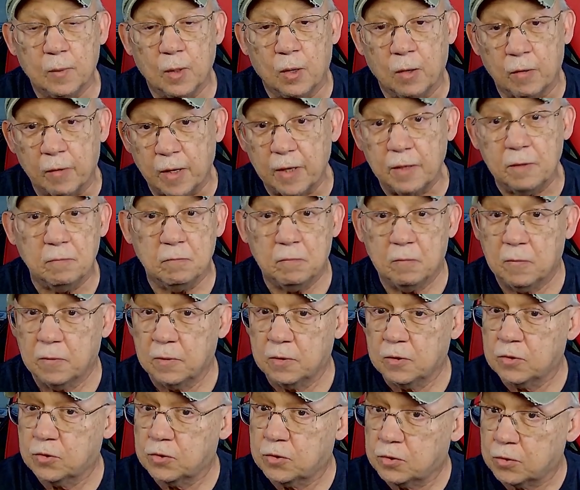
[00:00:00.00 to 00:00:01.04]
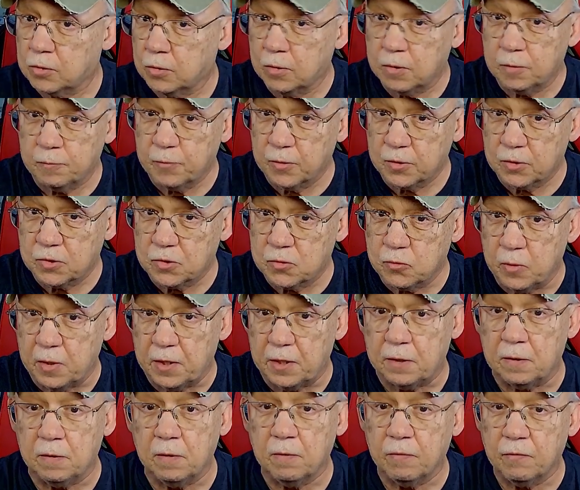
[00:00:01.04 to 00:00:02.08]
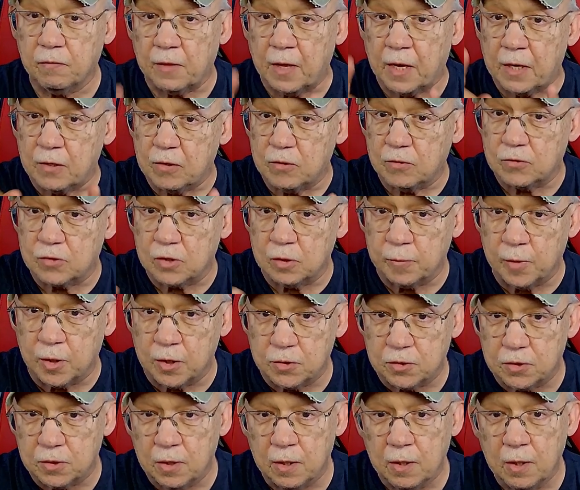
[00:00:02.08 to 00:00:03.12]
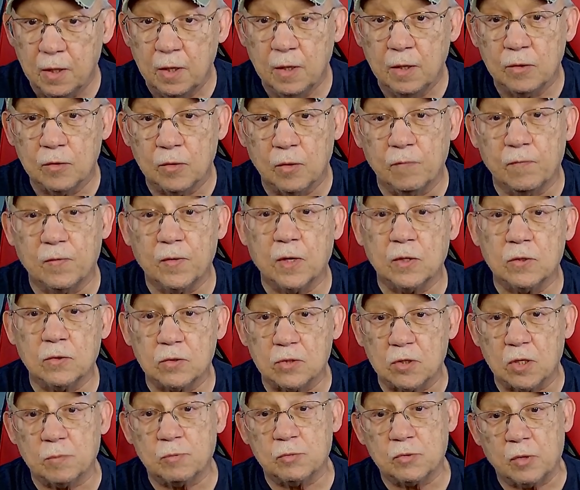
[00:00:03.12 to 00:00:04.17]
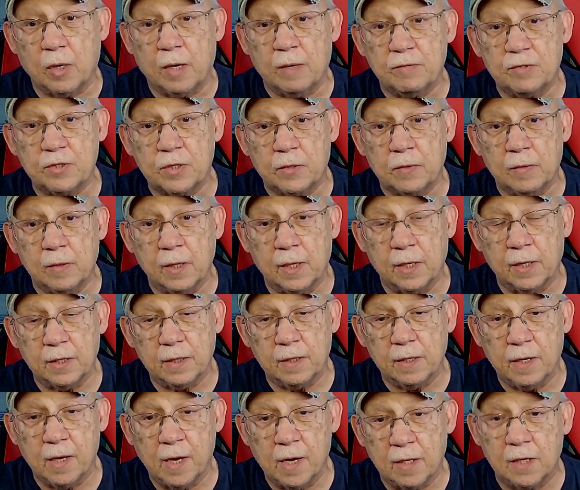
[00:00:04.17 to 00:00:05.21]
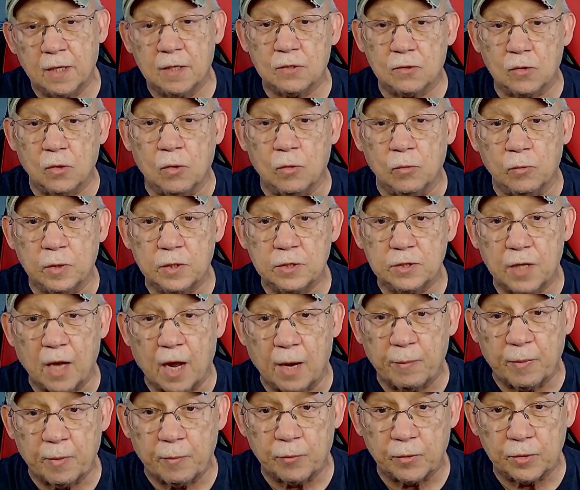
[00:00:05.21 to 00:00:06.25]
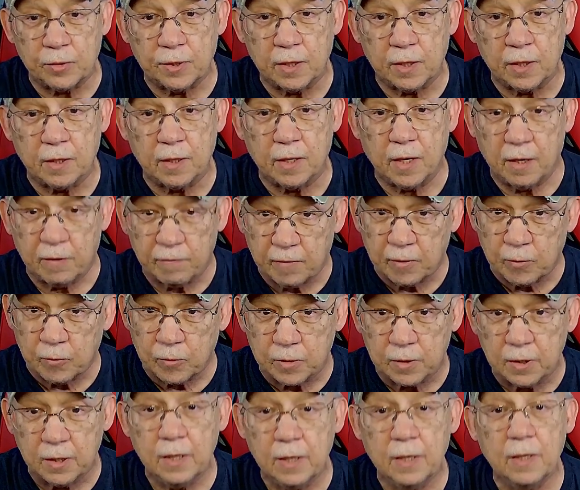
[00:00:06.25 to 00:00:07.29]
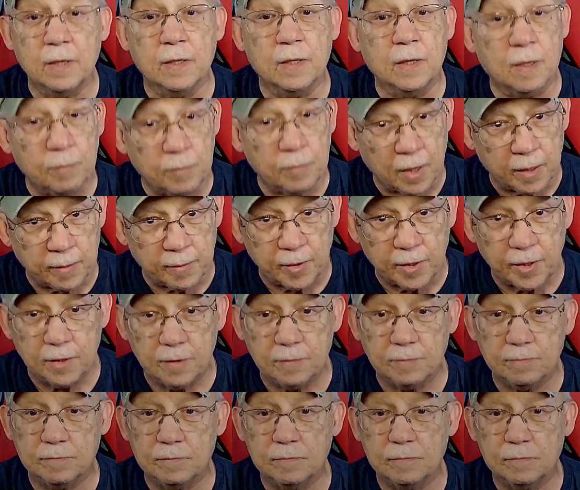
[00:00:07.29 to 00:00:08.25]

All right, short but sweet. Thank you so much. Don't forget to subscribe, share, and like. And as always, happy printing, everyone, and bye bye.